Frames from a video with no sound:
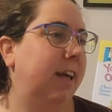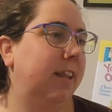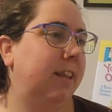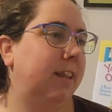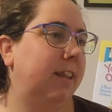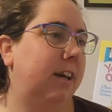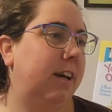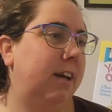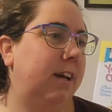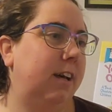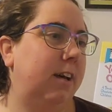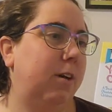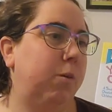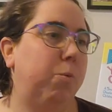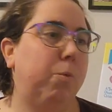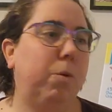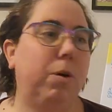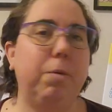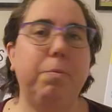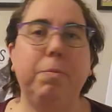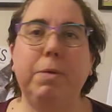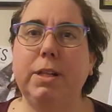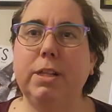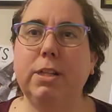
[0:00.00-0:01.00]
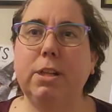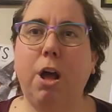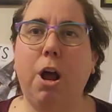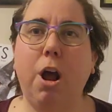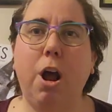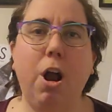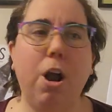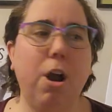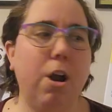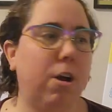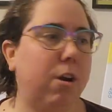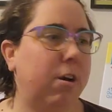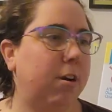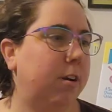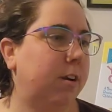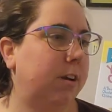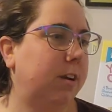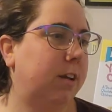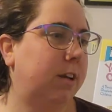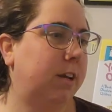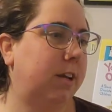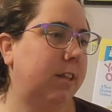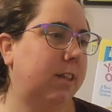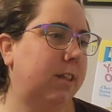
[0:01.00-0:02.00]
the woodman's heart,
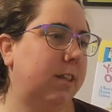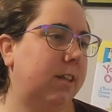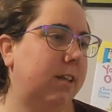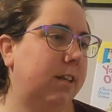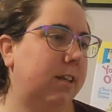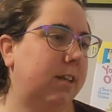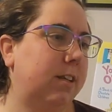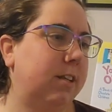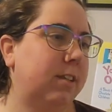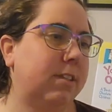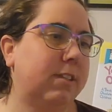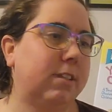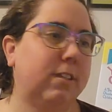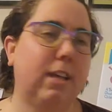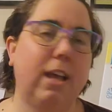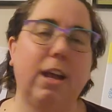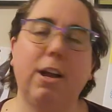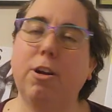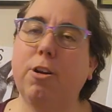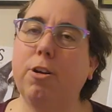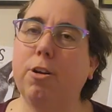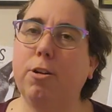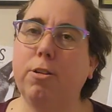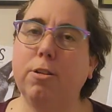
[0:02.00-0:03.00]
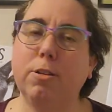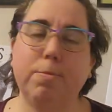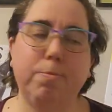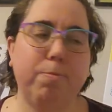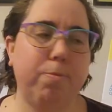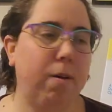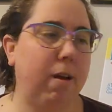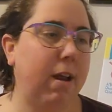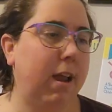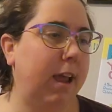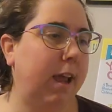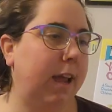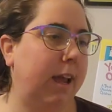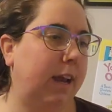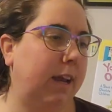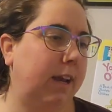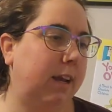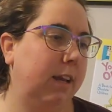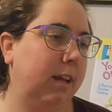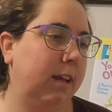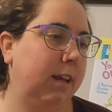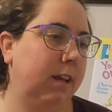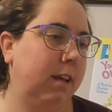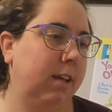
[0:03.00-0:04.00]
get the scarecrow's brain,